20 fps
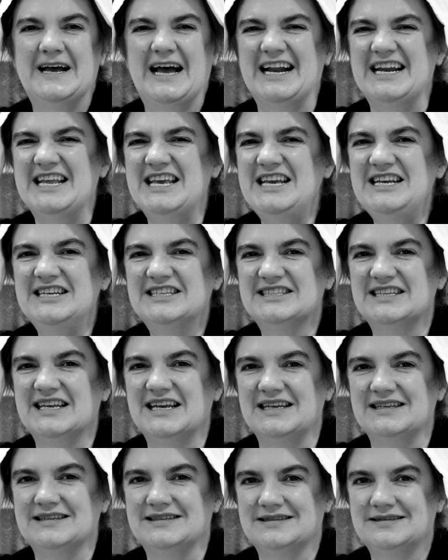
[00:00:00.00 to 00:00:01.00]
and he
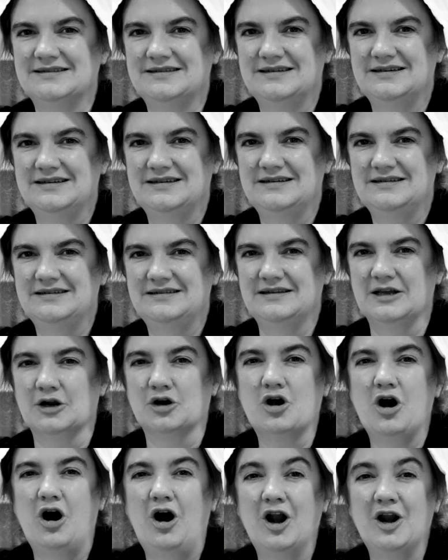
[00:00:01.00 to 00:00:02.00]
says they're
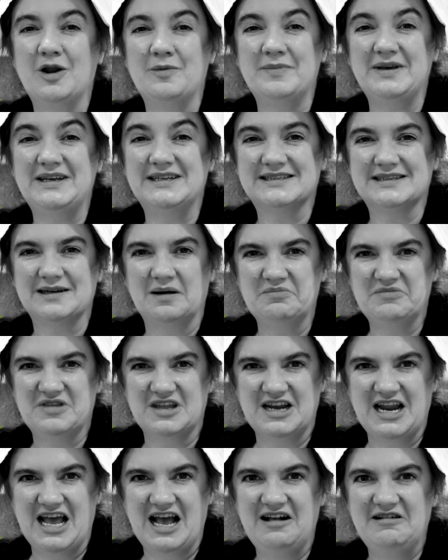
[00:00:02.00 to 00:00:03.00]
calling me
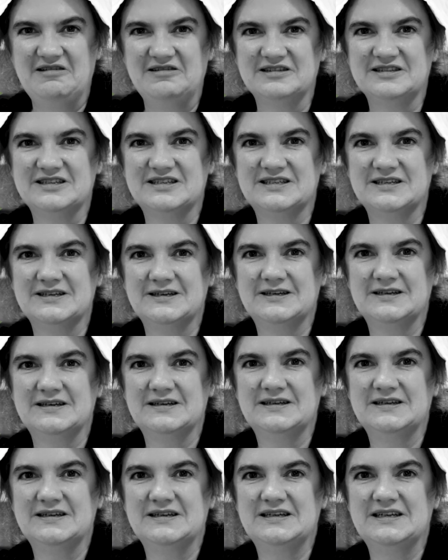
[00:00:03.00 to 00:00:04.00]
something else.
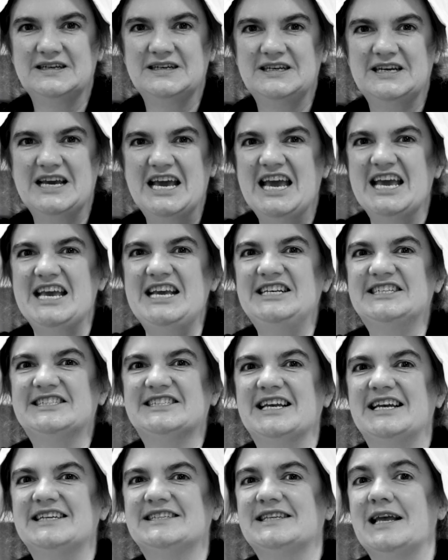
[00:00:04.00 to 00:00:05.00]
He
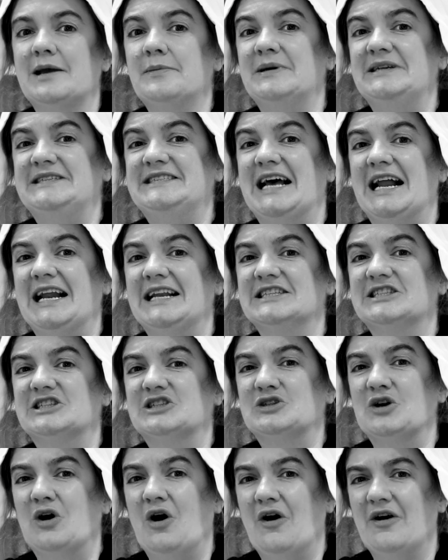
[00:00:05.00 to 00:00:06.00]
says they be telling
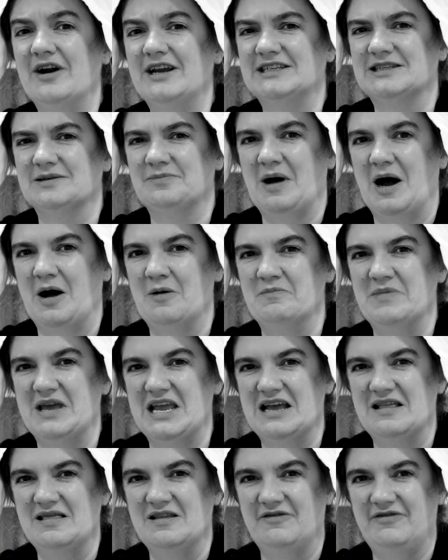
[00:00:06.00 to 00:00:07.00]
stories about
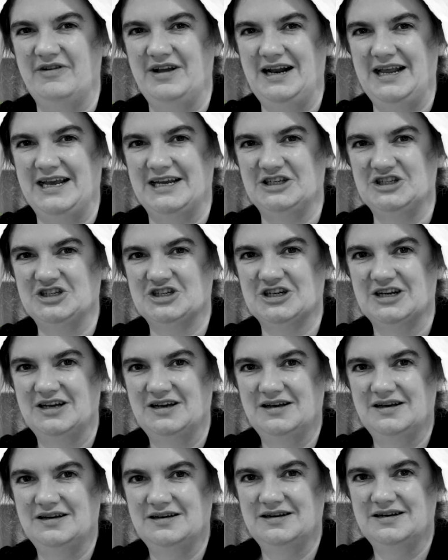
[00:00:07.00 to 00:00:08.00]
me in the village,
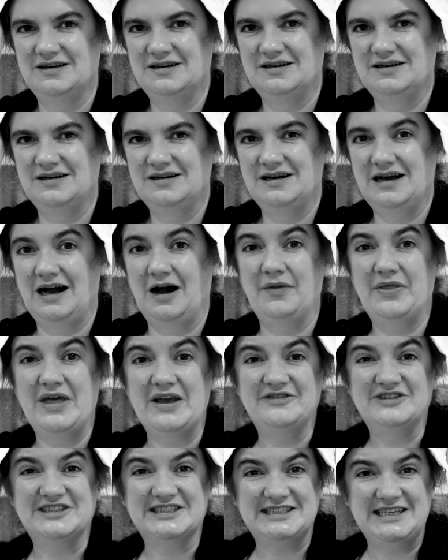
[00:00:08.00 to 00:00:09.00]
how
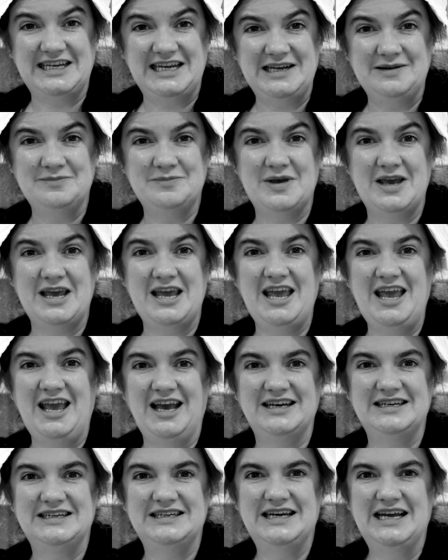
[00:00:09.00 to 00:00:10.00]
they've seen me
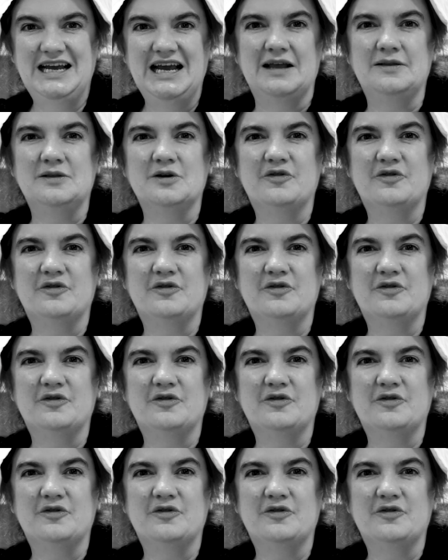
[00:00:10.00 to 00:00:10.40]
in